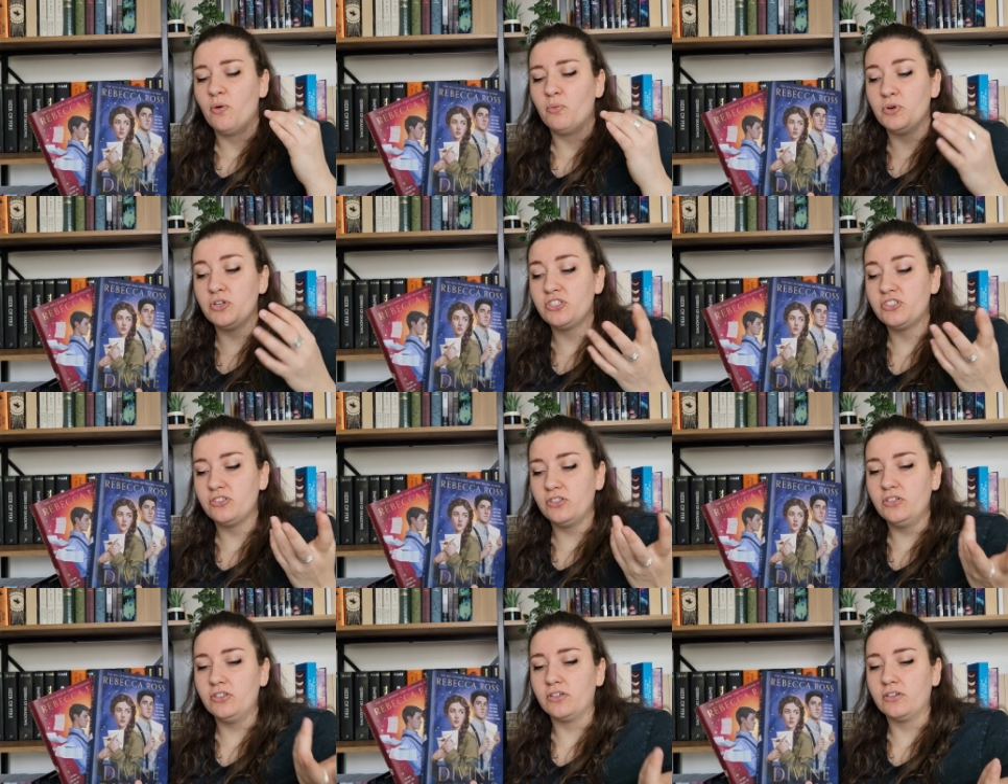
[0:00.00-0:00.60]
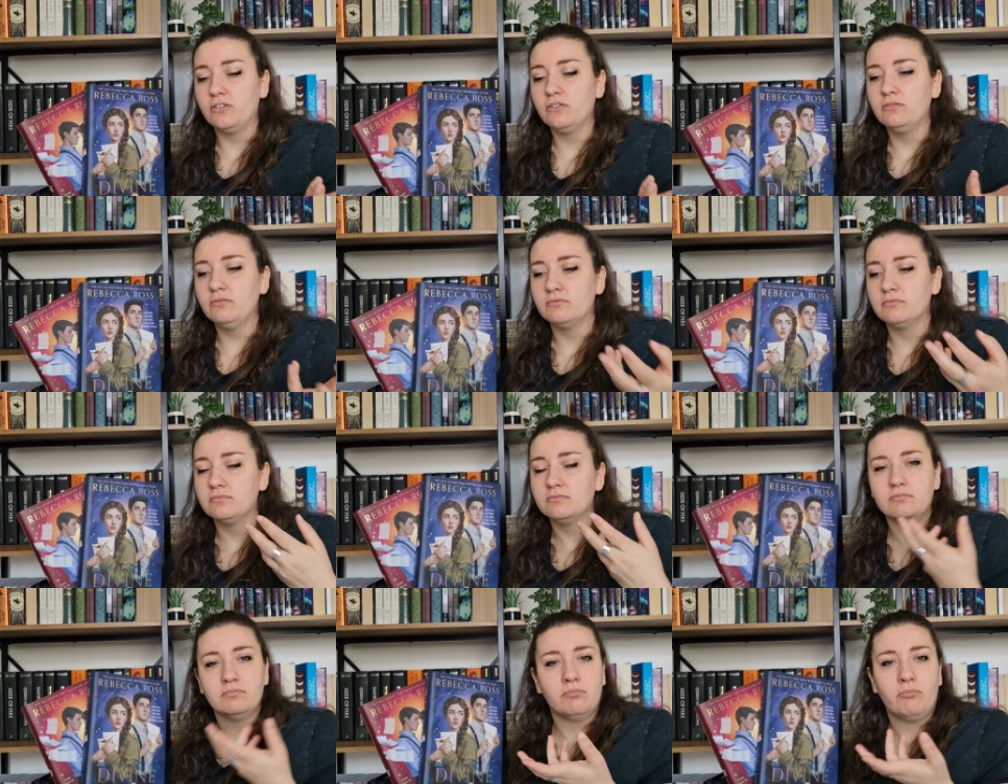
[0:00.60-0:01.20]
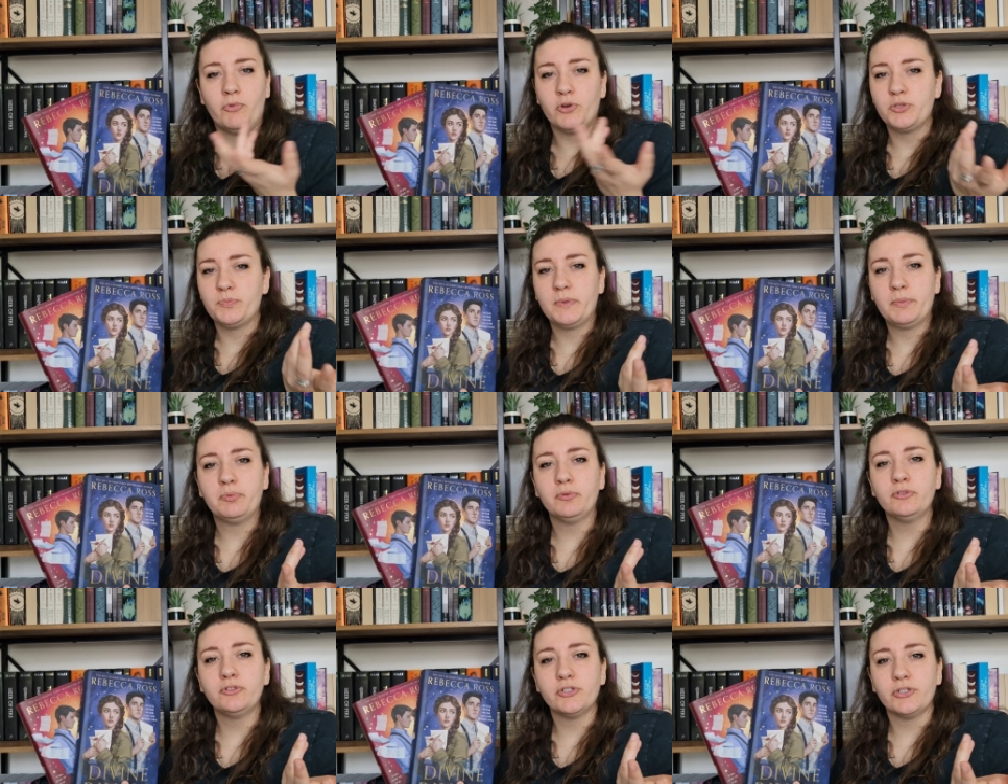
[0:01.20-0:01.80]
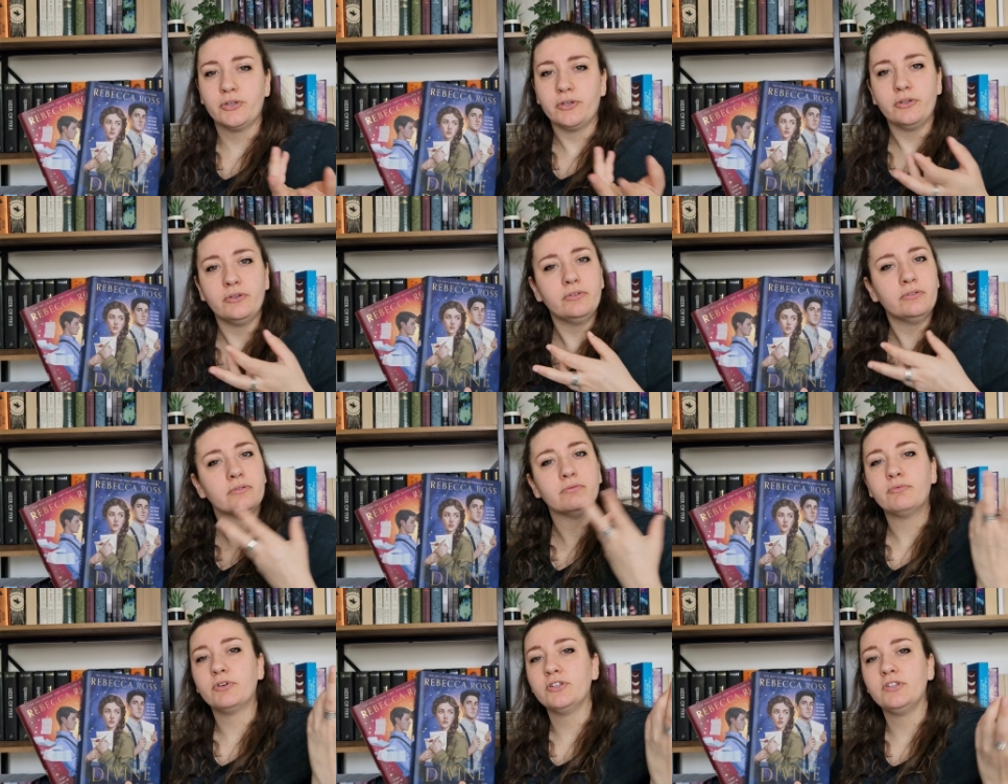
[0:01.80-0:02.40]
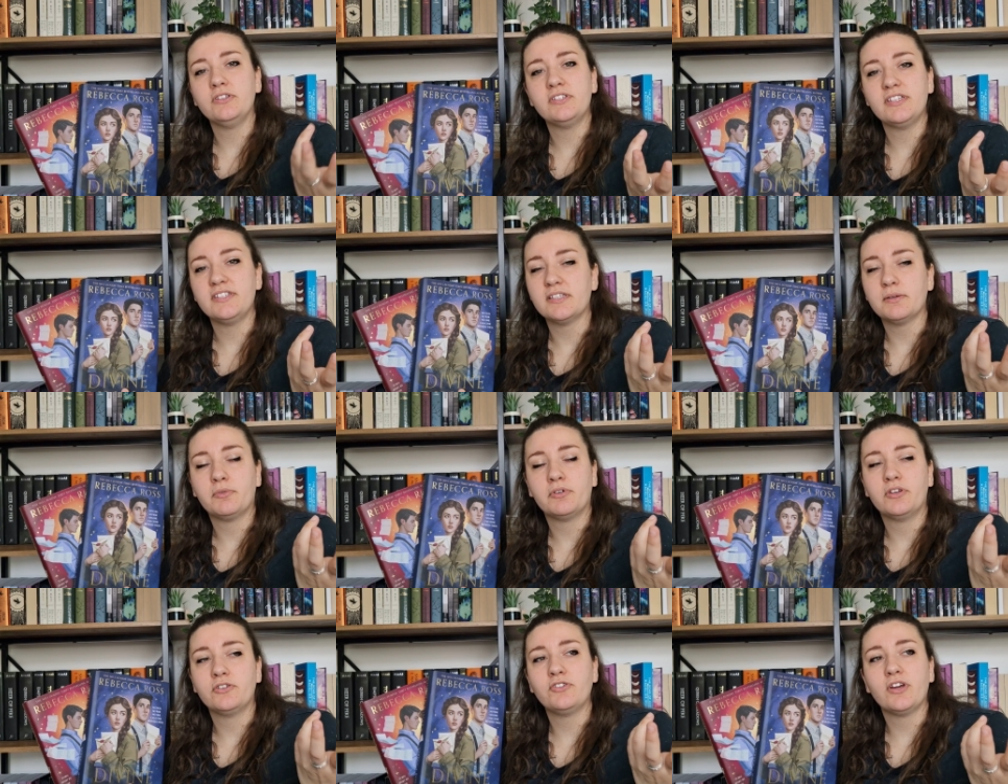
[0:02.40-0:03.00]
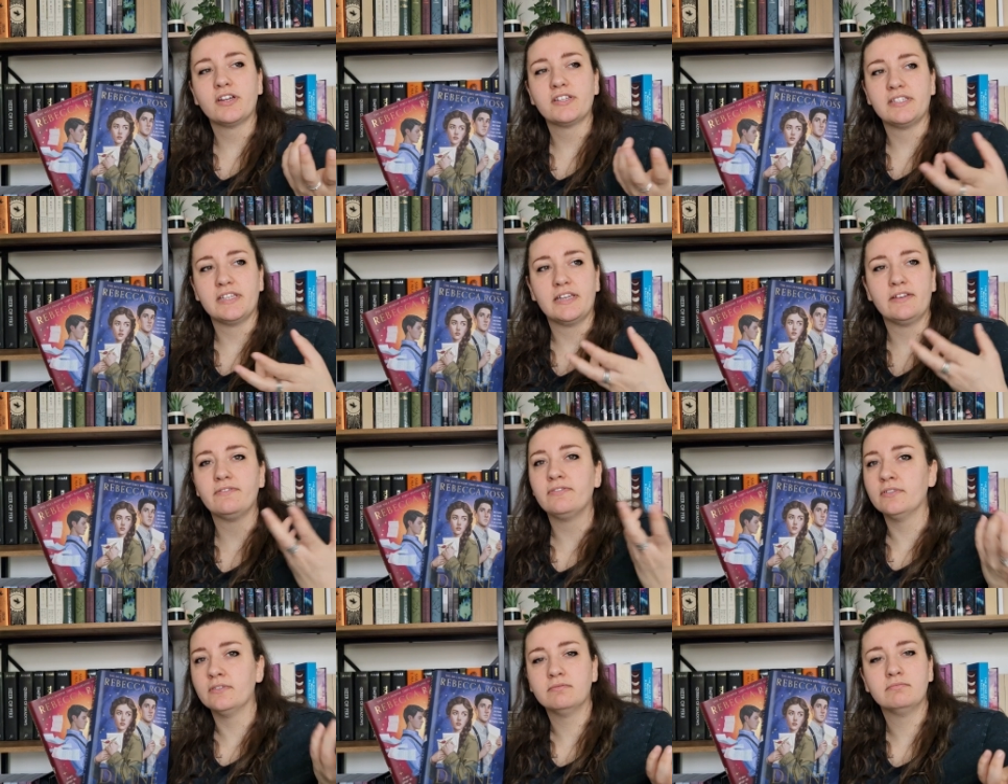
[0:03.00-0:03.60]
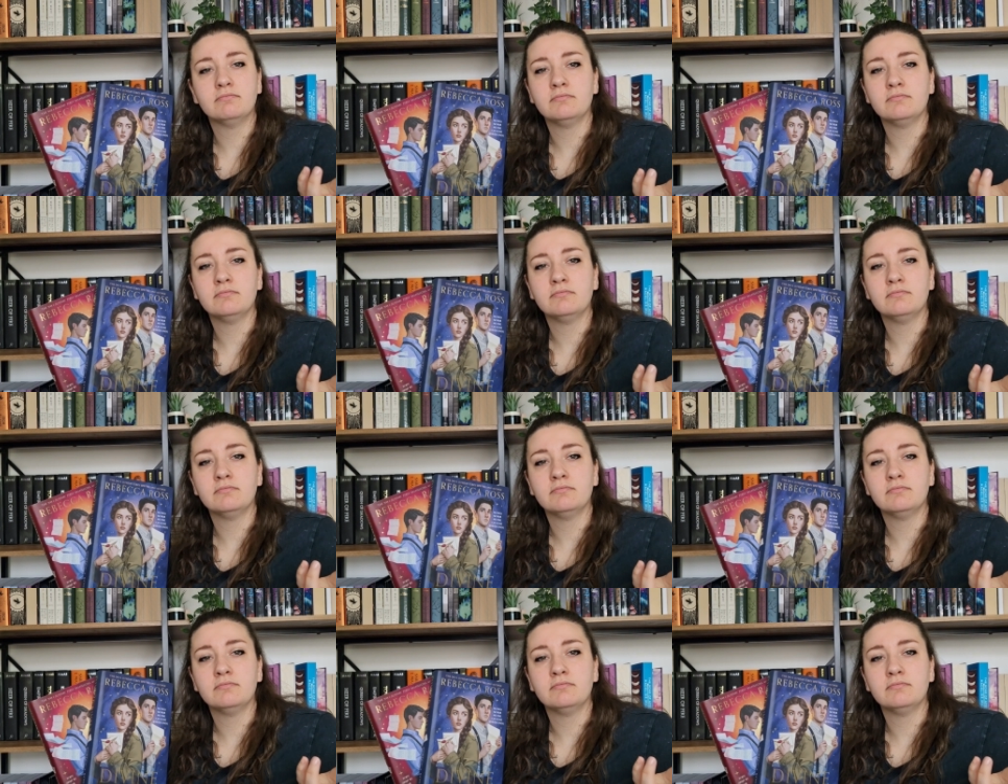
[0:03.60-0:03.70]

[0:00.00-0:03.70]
which you know most people do when you see someone attractive